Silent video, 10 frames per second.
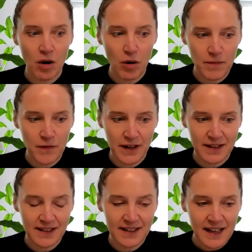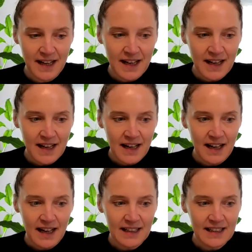obvious
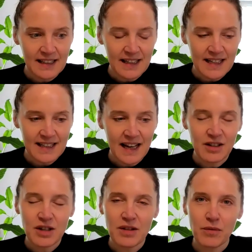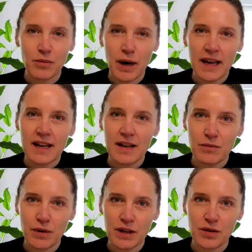it is actually the way in
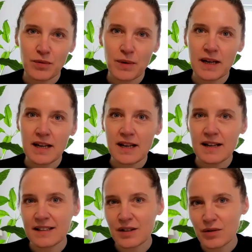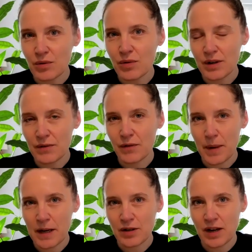which we store
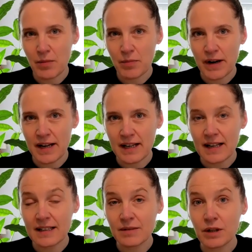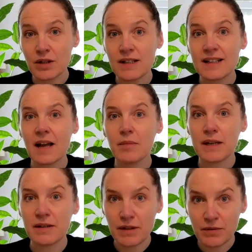information in our brain and in which it can
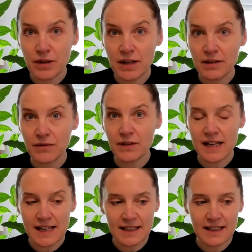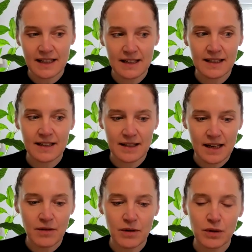be retrieved easily is the
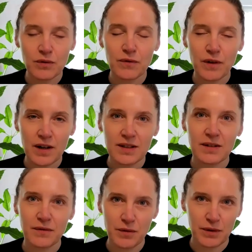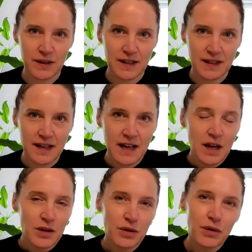secret to faster fluency.
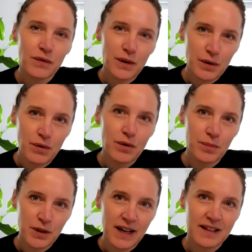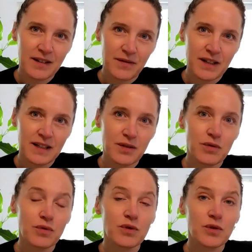So if your objective is
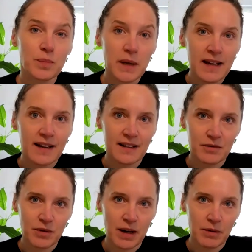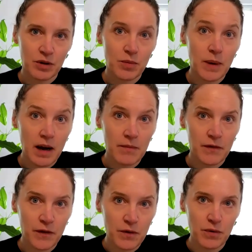to speak in a new language, to become
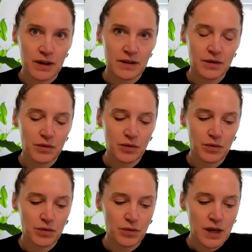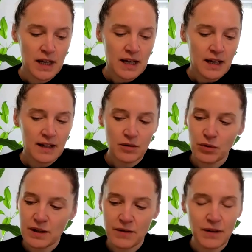fluent, to
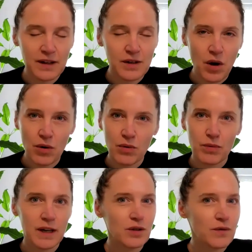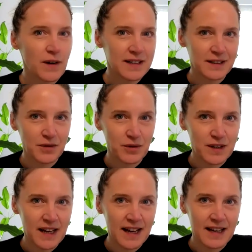intuitively know which phrases to
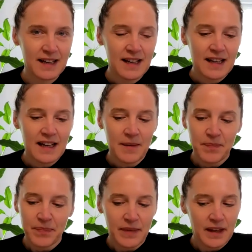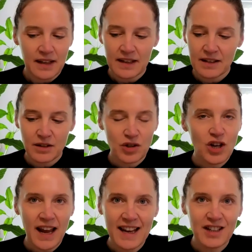say,
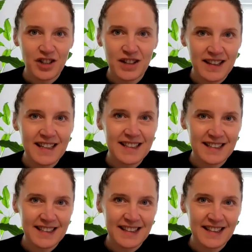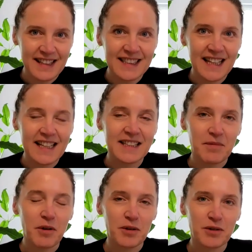change these things
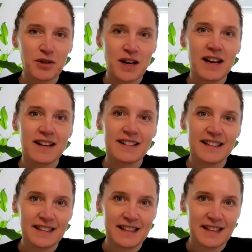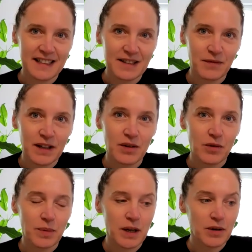I'm going to share in this
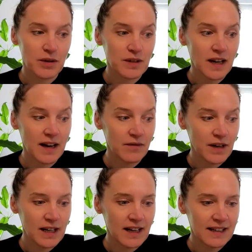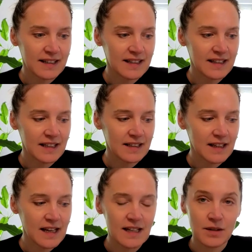video because I realized this
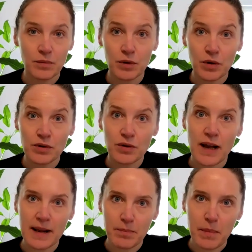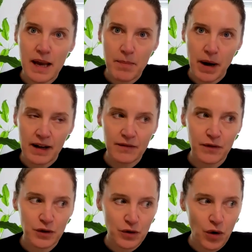is what also held me back
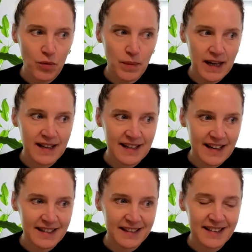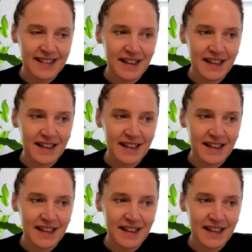for so many years.